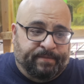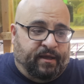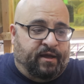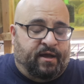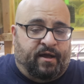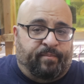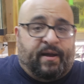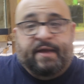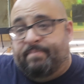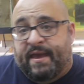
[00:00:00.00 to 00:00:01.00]

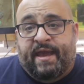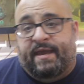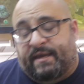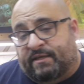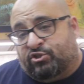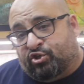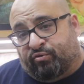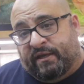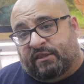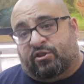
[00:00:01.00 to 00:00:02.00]
I may
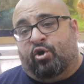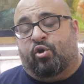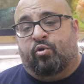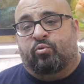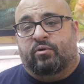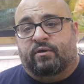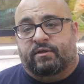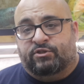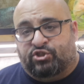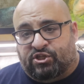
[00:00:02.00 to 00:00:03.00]
treat though
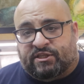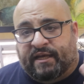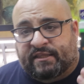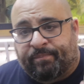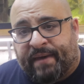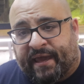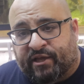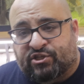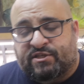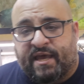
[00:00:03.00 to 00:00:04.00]
just like the
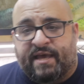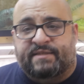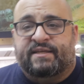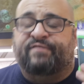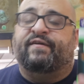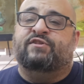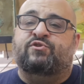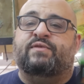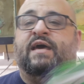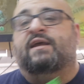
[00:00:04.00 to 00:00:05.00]
package says, and if I
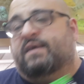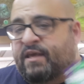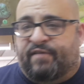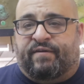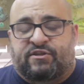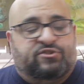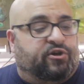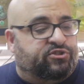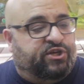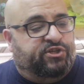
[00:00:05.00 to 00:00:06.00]
do that, if I
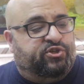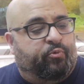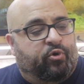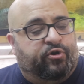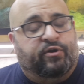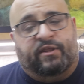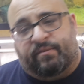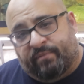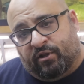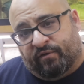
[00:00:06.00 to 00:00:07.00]
start changing water in
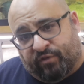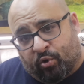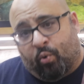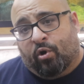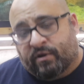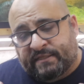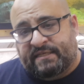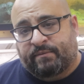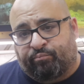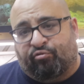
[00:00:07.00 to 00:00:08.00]
the middle of the
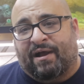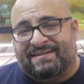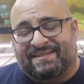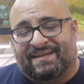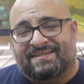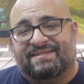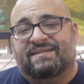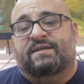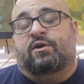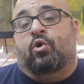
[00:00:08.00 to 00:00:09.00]
quarantine process,
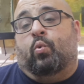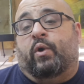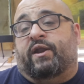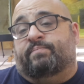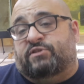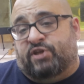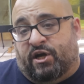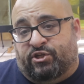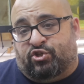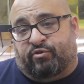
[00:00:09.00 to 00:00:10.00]
when I'm
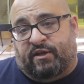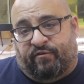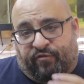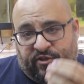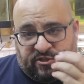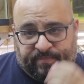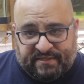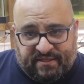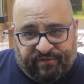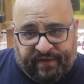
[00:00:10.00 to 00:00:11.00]
done treating for the
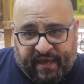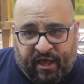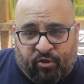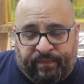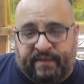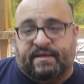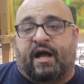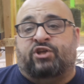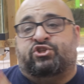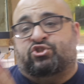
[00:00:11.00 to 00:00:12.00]
specific ailment,
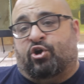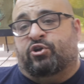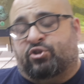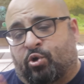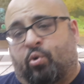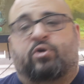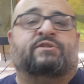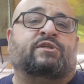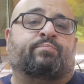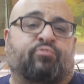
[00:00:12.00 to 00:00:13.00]
I'll start the
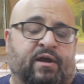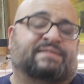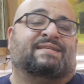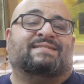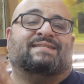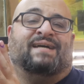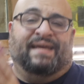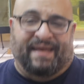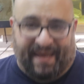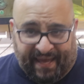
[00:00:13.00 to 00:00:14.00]
quarantine process
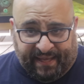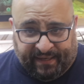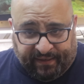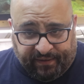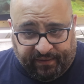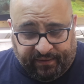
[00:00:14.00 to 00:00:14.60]
again.